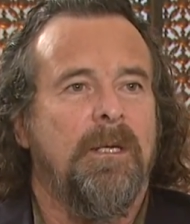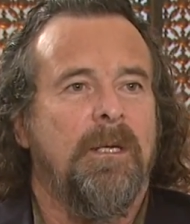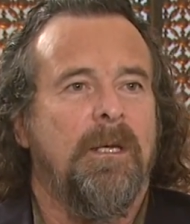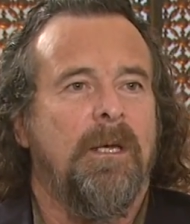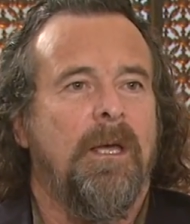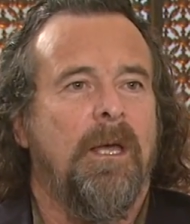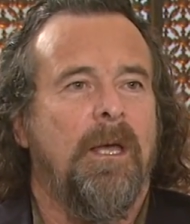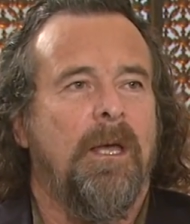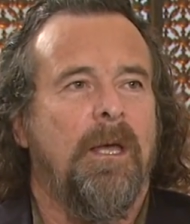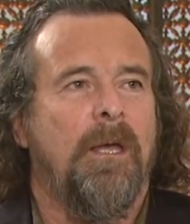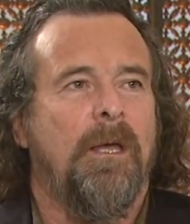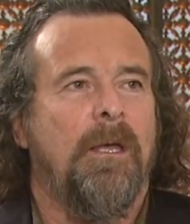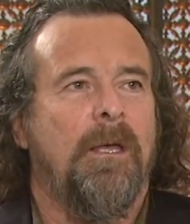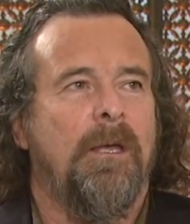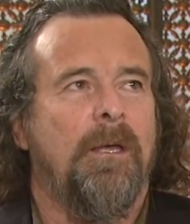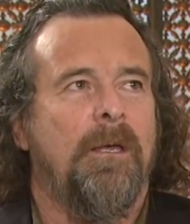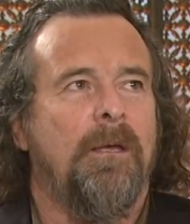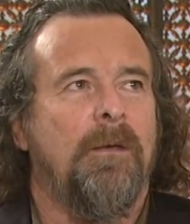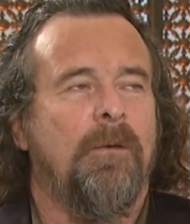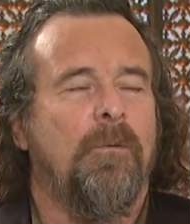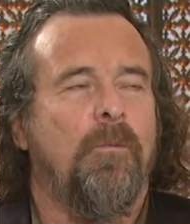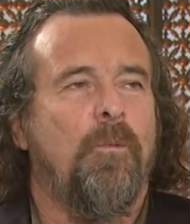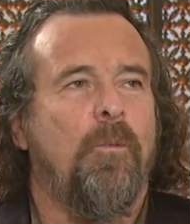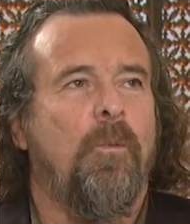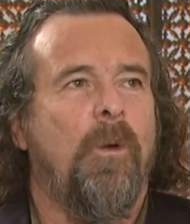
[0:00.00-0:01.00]

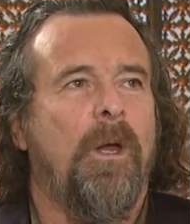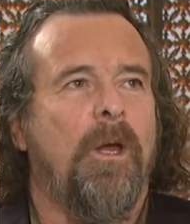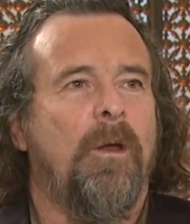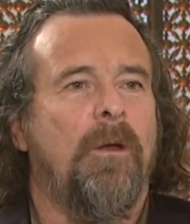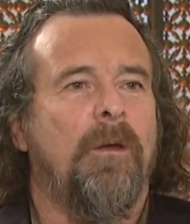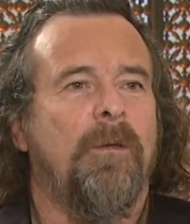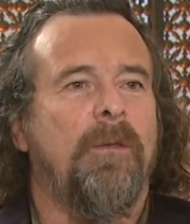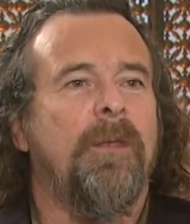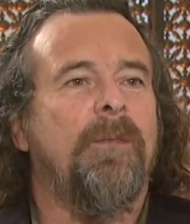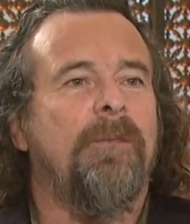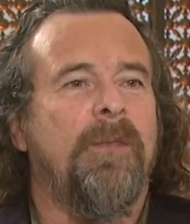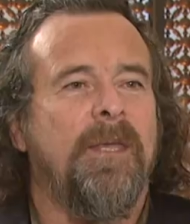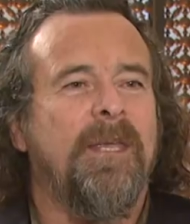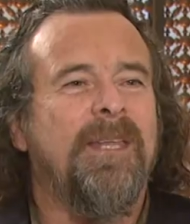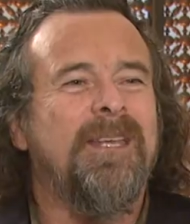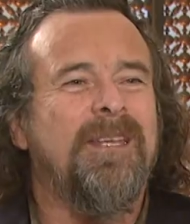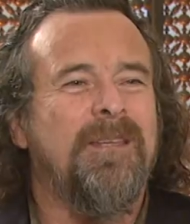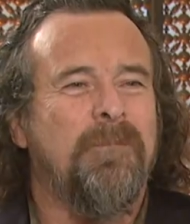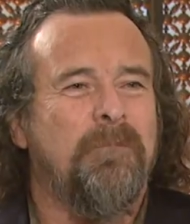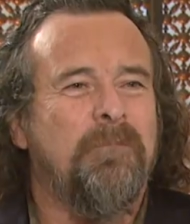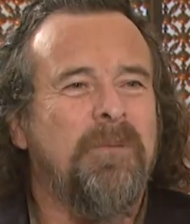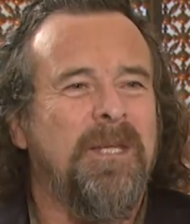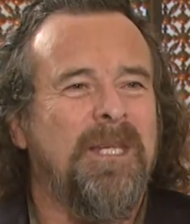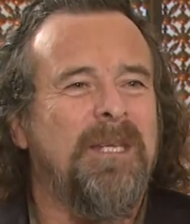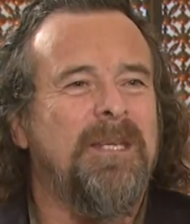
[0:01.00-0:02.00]
where the
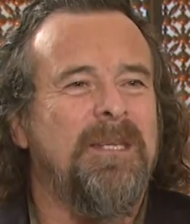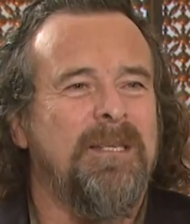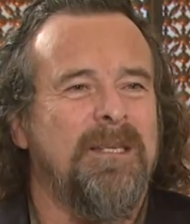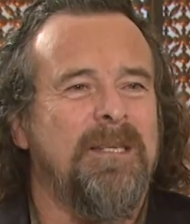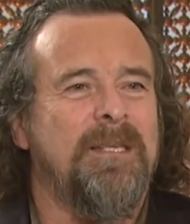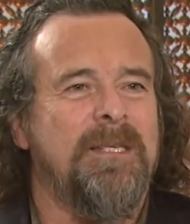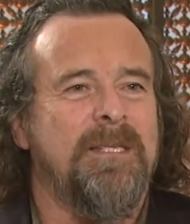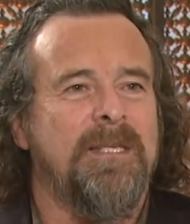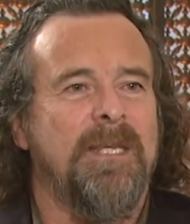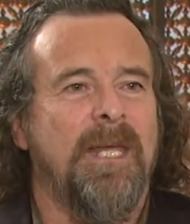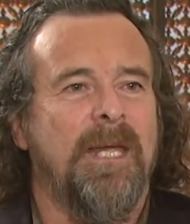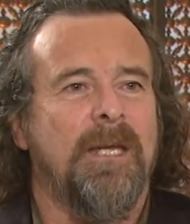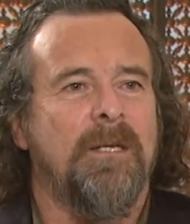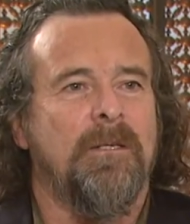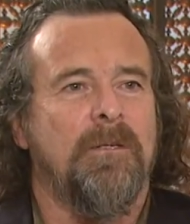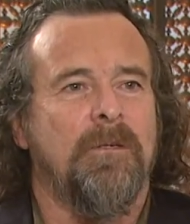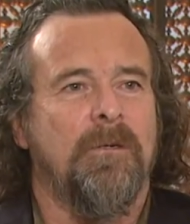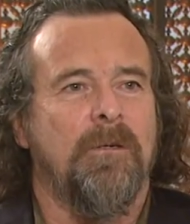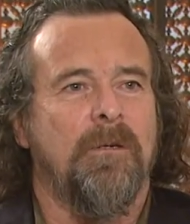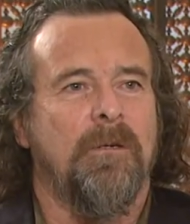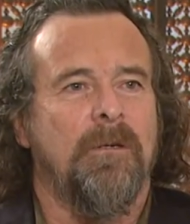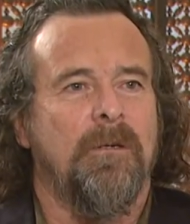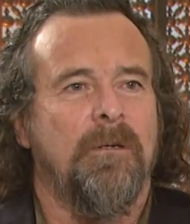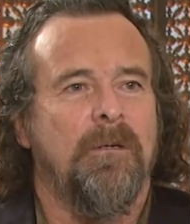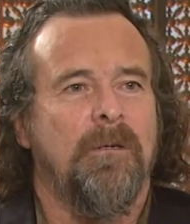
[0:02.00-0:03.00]
independent
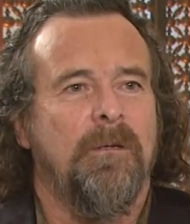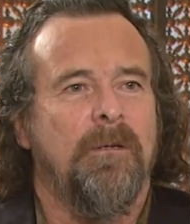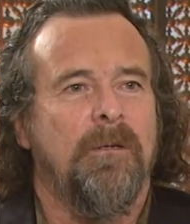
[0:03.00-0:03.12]
sector,